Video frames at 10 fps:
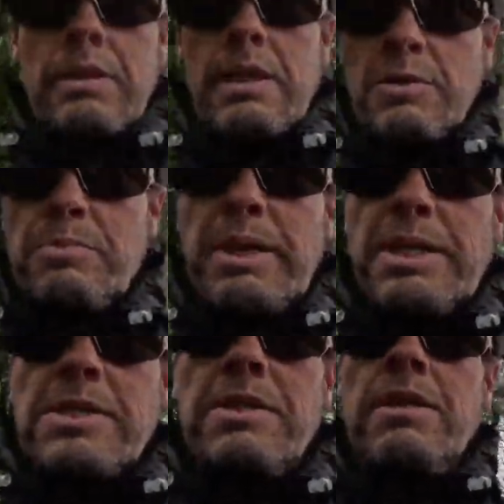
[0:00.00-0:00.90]
This
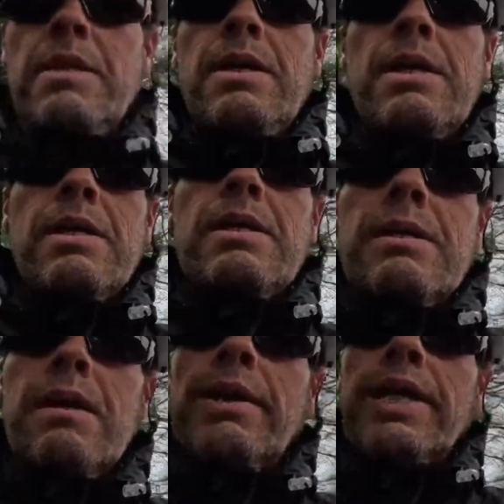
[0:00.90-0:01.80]
bit
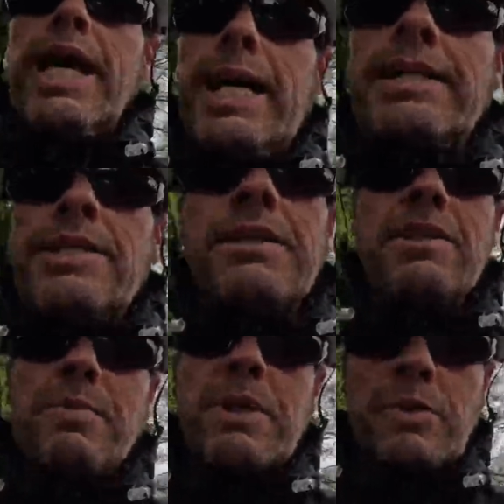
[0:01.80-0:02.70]
I hate,
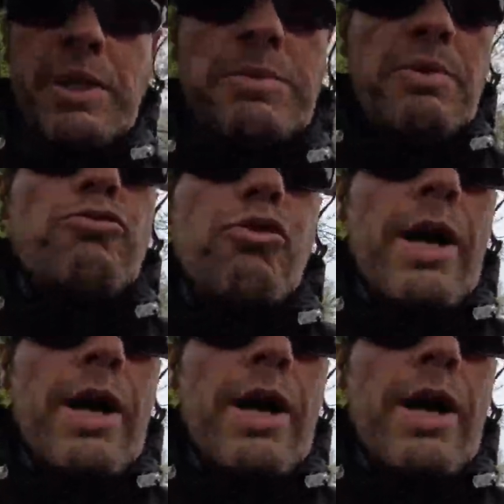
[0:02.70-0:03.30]
especially when it's been